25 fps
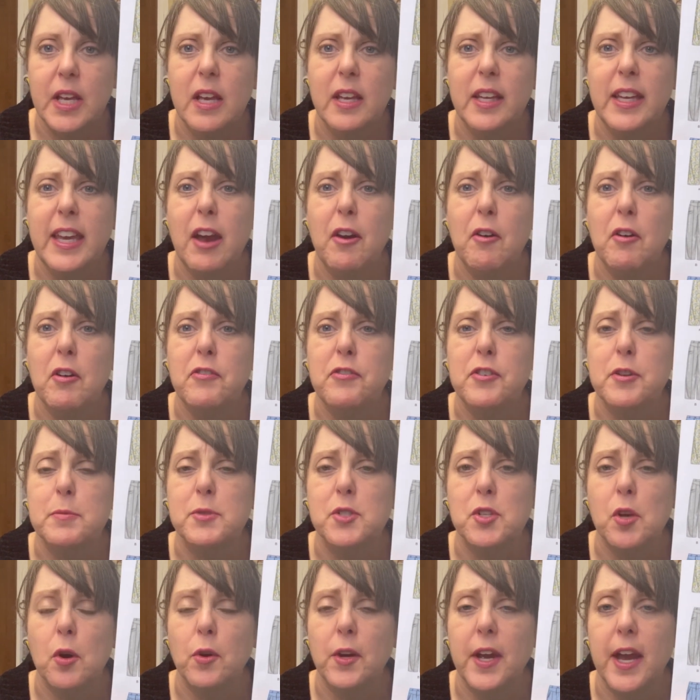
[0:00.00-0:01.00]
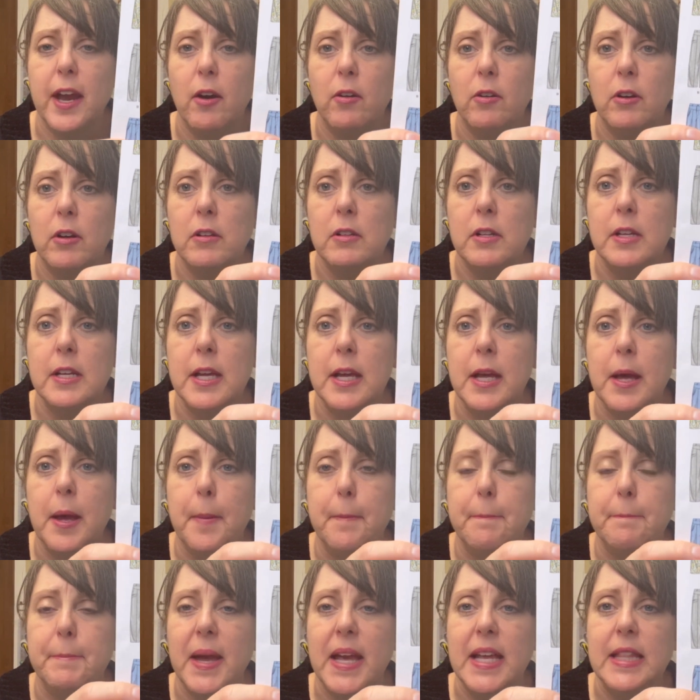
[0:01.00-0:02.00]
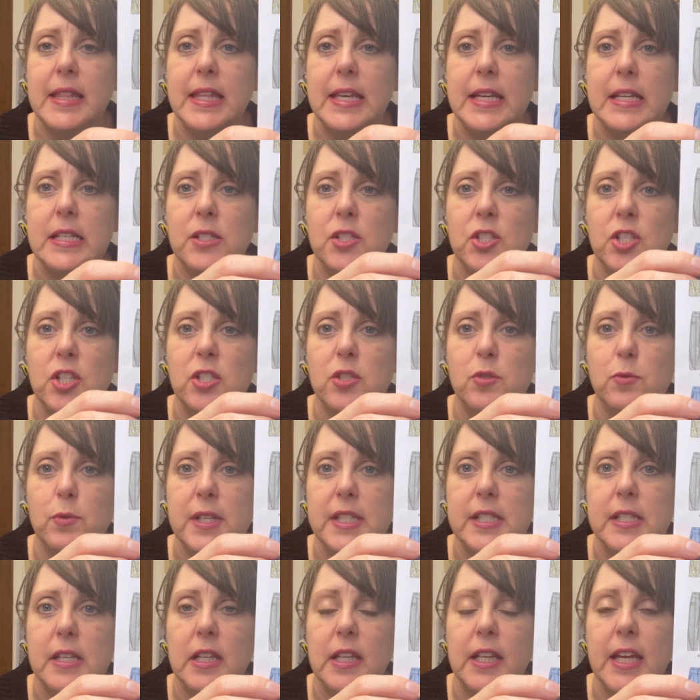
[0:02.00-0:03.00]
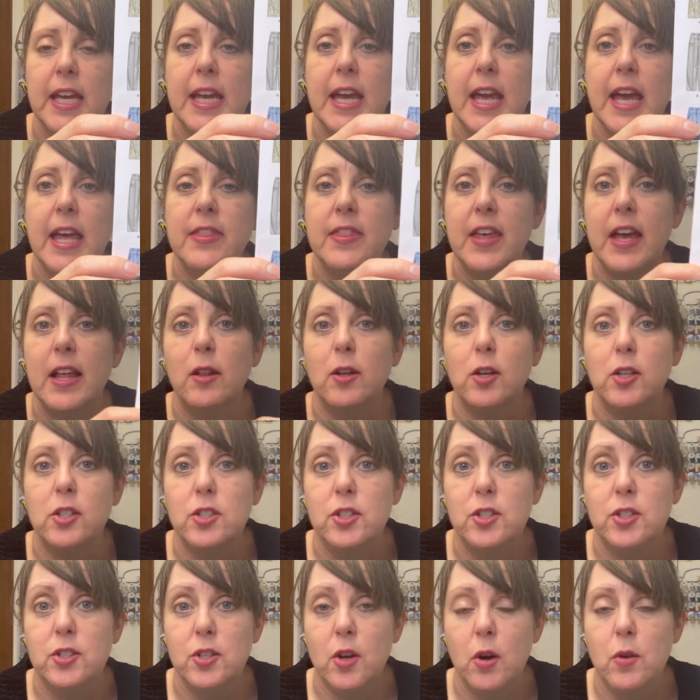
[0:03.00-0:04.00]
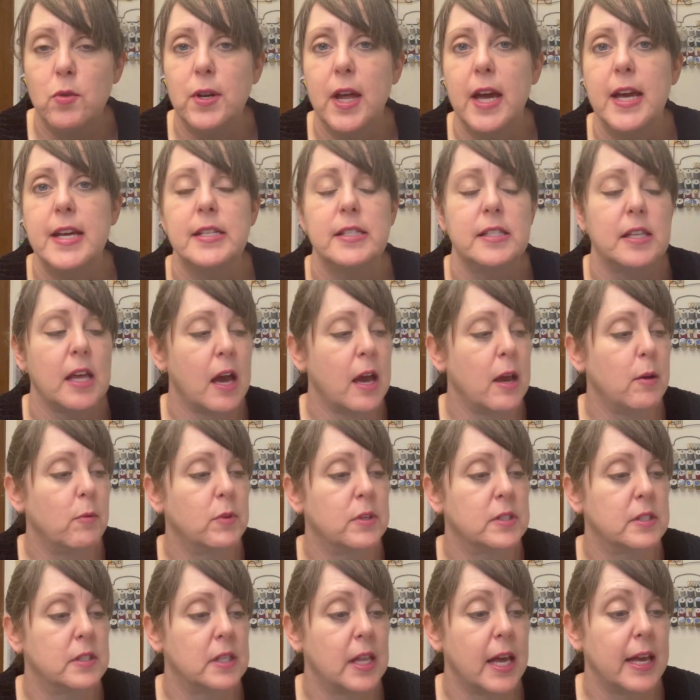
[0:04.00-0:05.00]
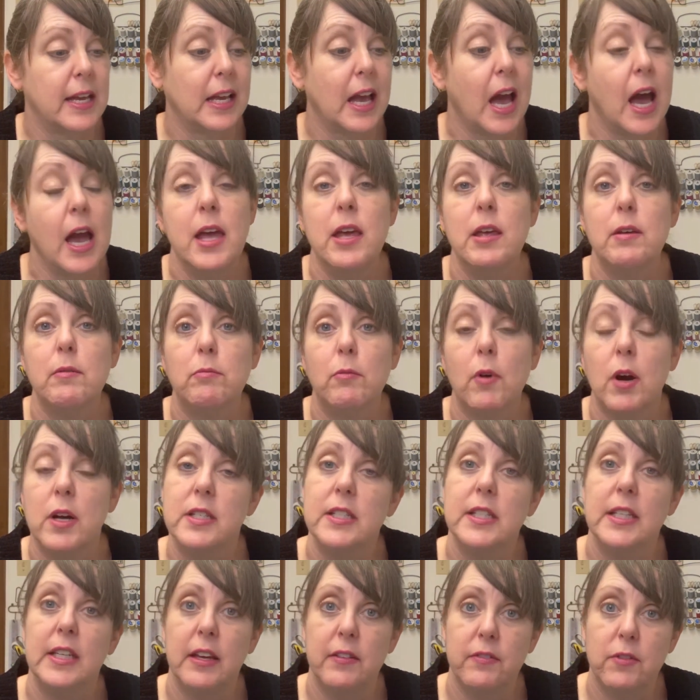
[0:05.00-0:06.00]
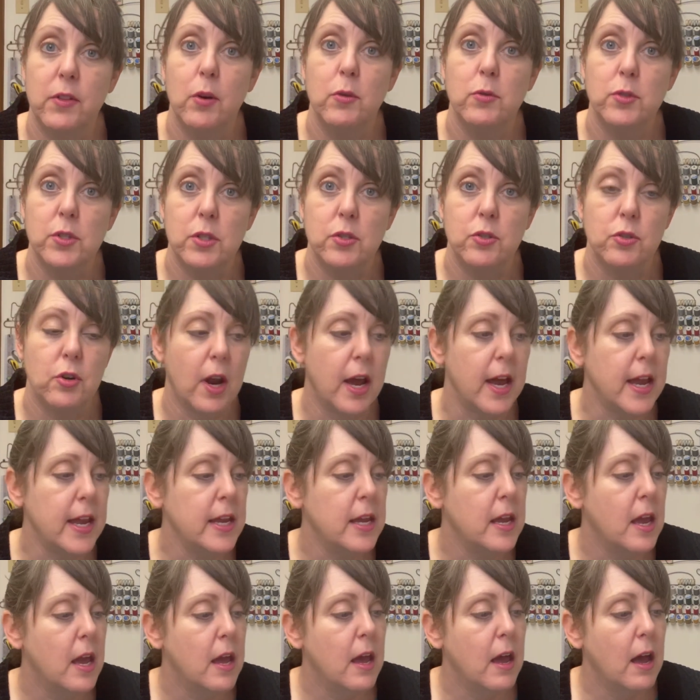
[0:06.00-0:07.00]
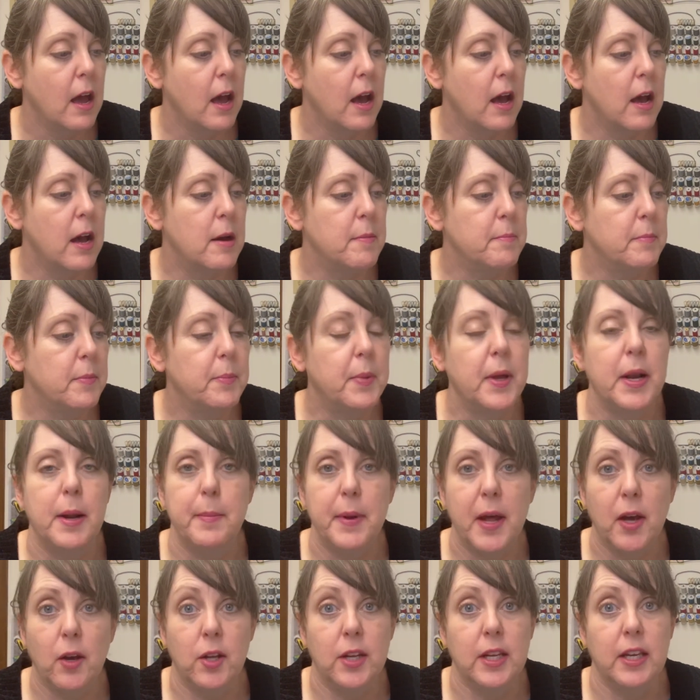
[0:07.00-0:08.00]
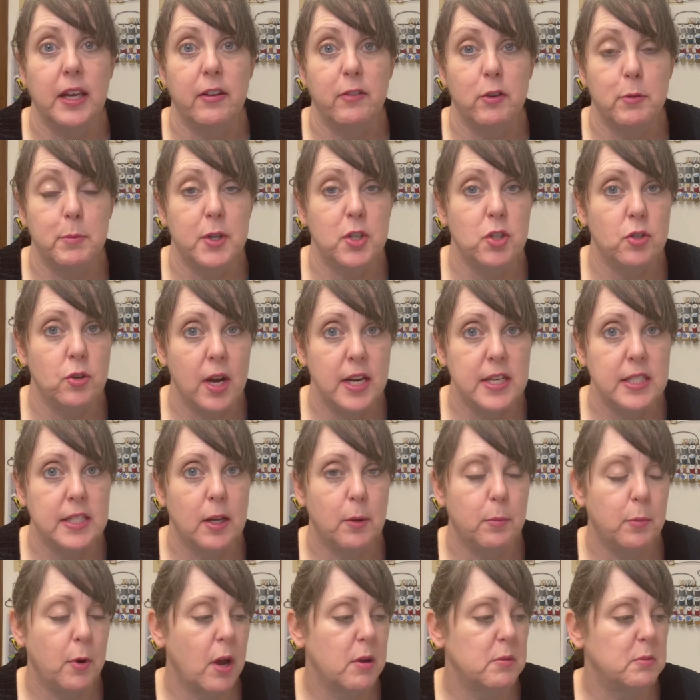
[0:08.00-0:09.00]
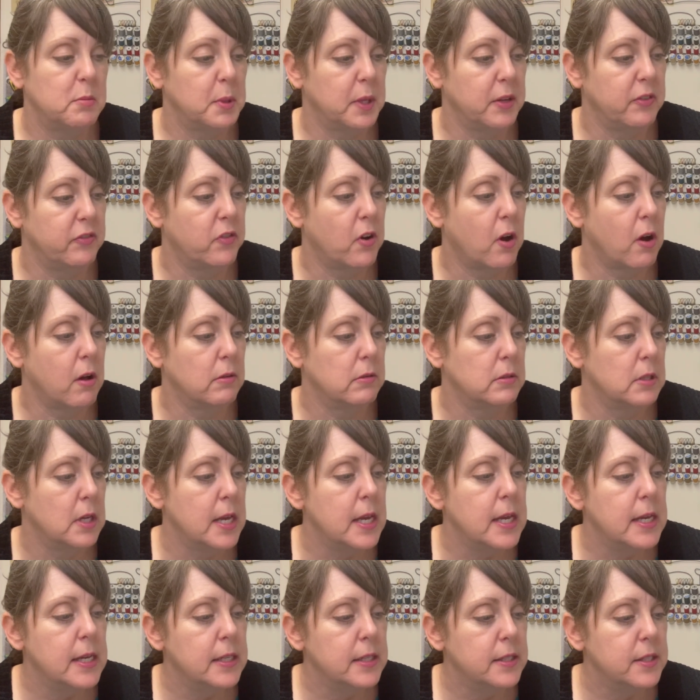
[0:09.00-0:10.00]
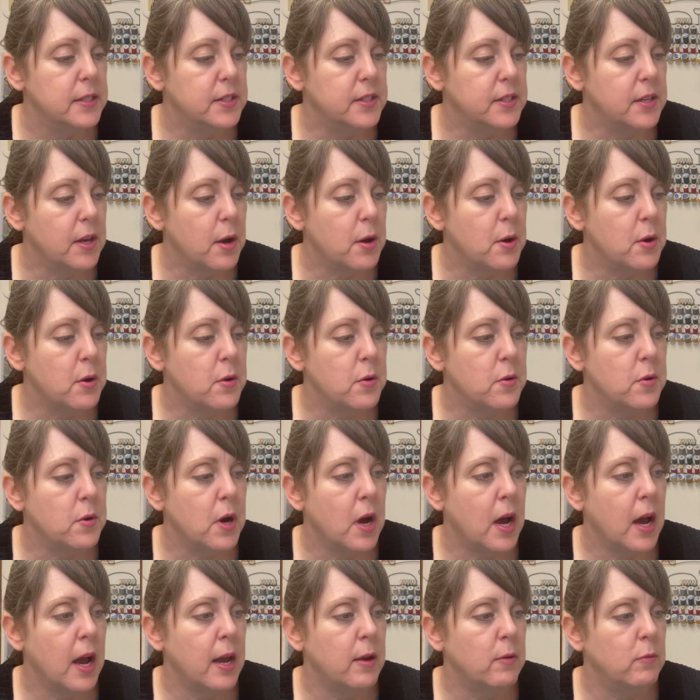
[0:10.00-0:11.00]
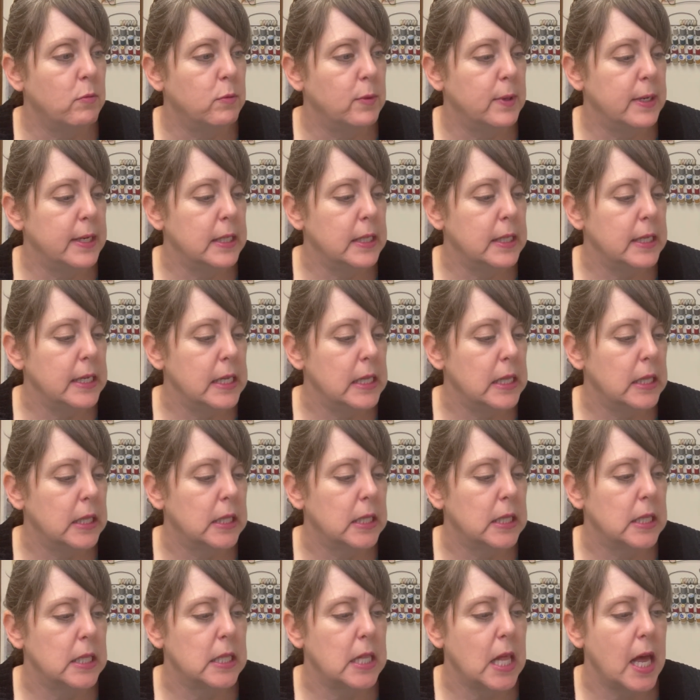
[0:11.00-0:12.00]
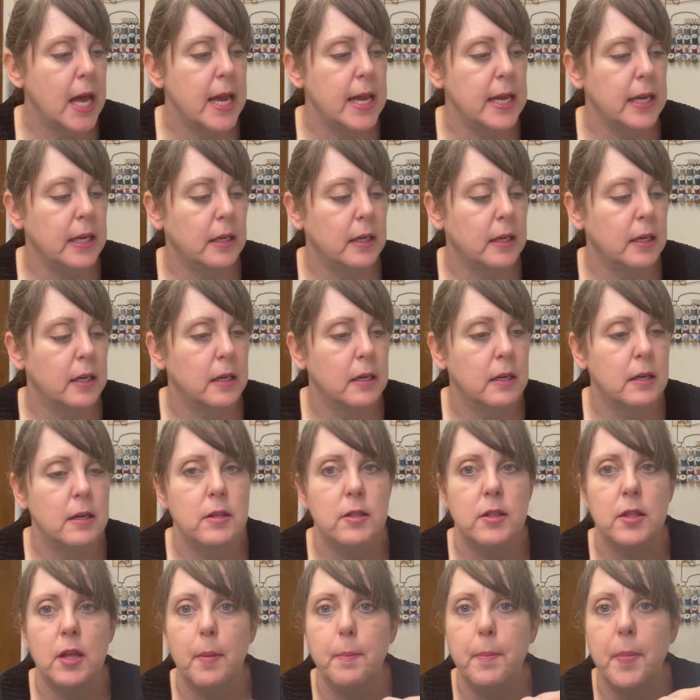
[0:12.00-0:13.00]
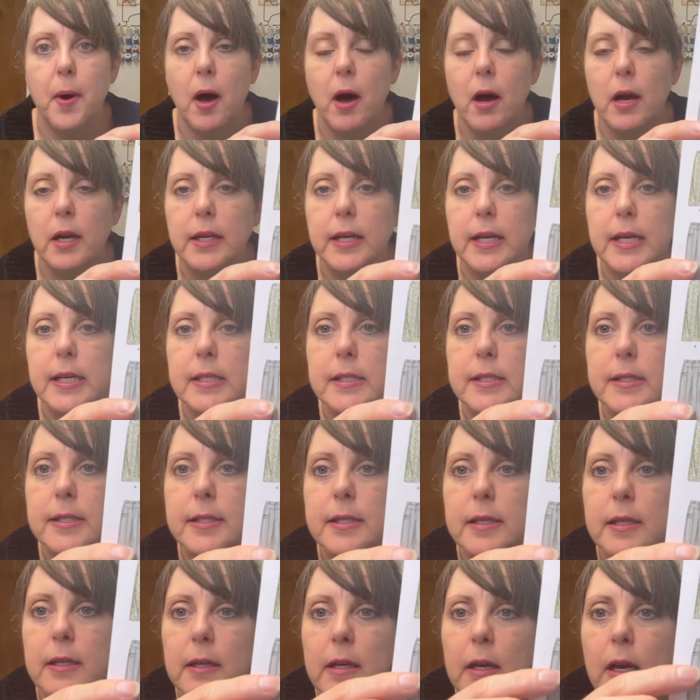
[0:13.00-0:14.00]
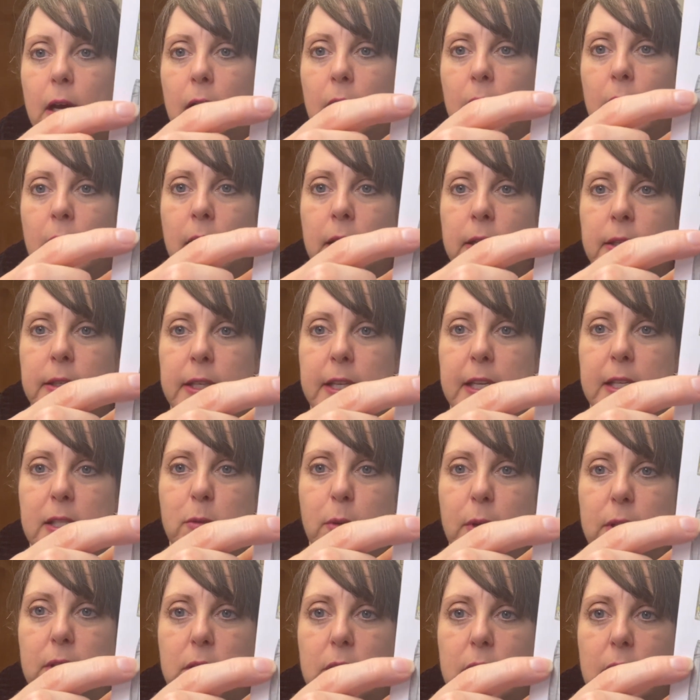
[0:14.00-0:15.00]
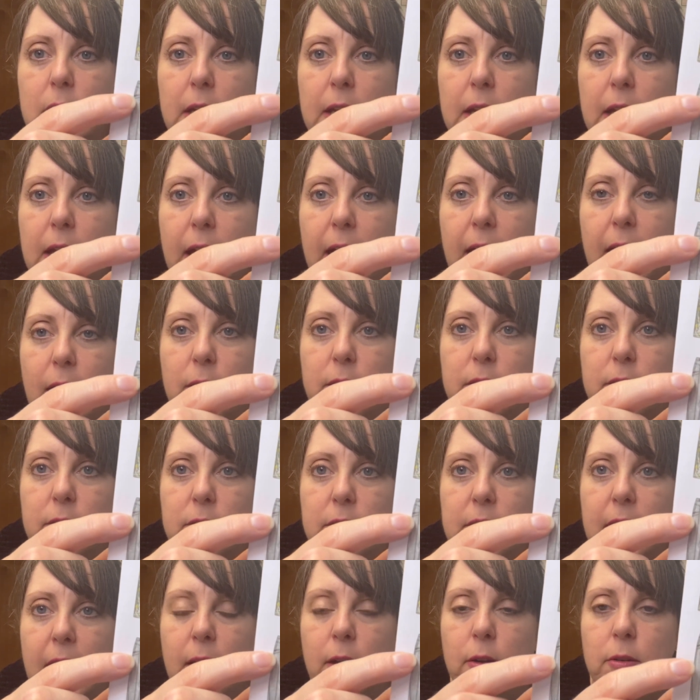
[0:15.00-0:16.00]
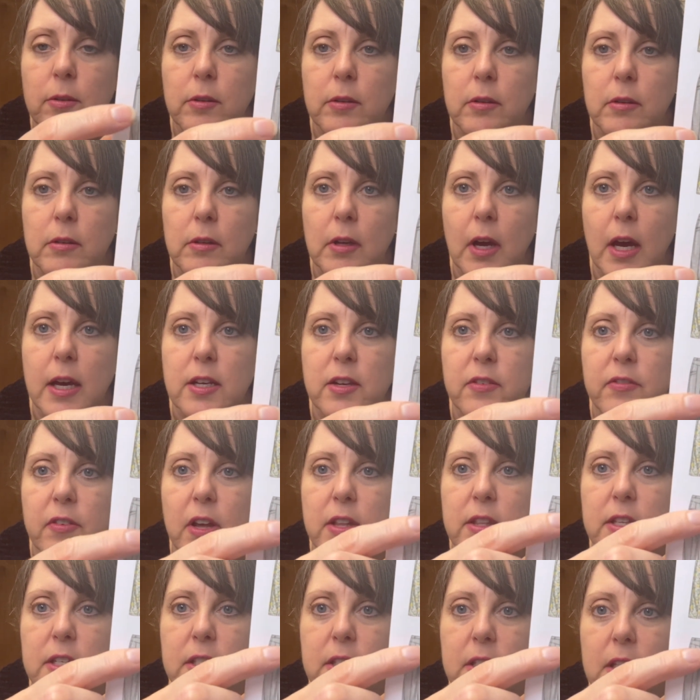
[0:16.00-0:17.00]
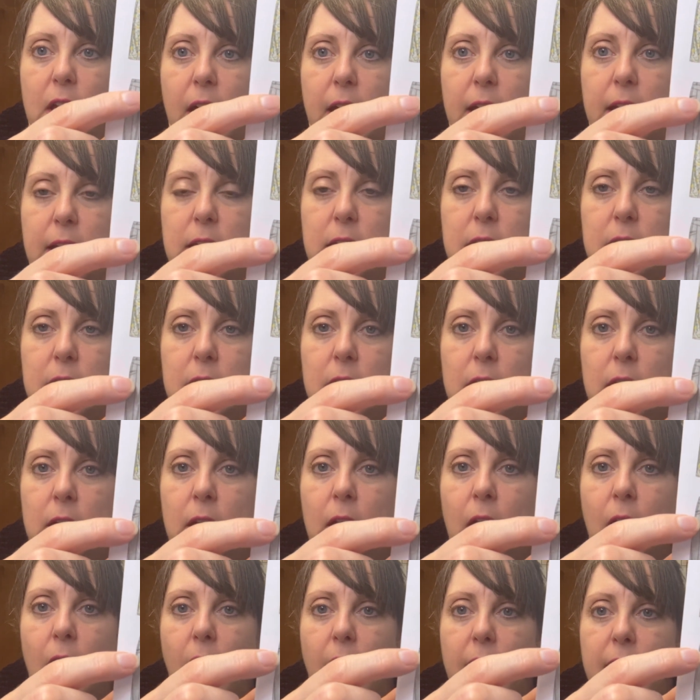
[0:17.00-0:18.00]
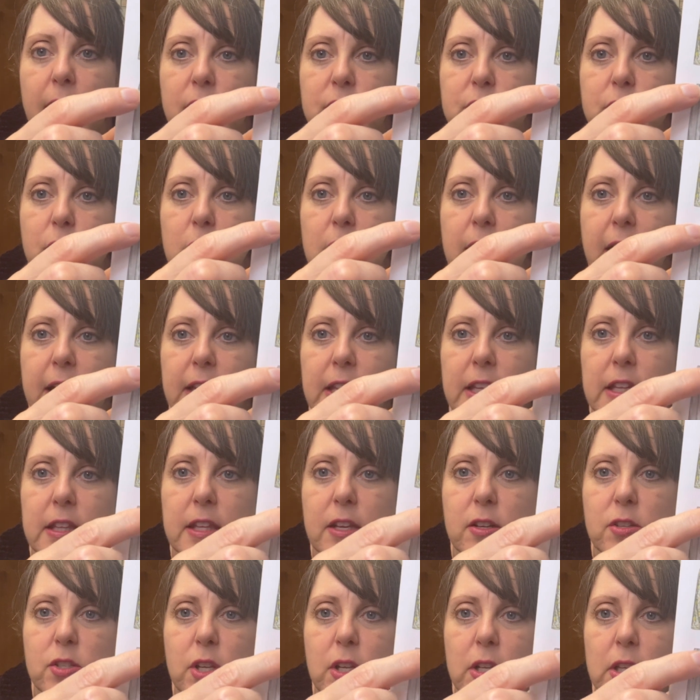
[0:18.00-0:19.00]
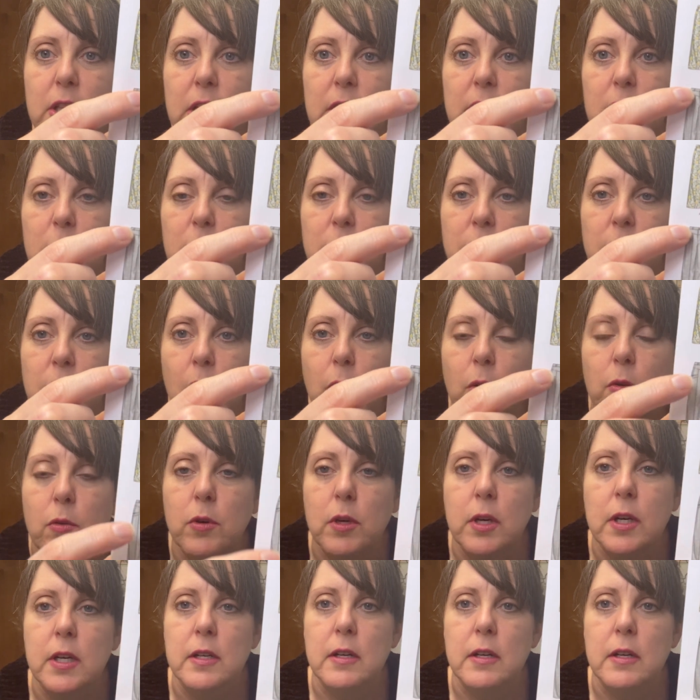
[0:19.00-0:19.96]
Carol from Sew Carol made these just recently, and they looked so nice. I was like, I want to give those a try, but I'm not going to give them a try till probably fall. So I really like the pockets on these ones, how they're down kind of on the side. I also like that there's a little yoke.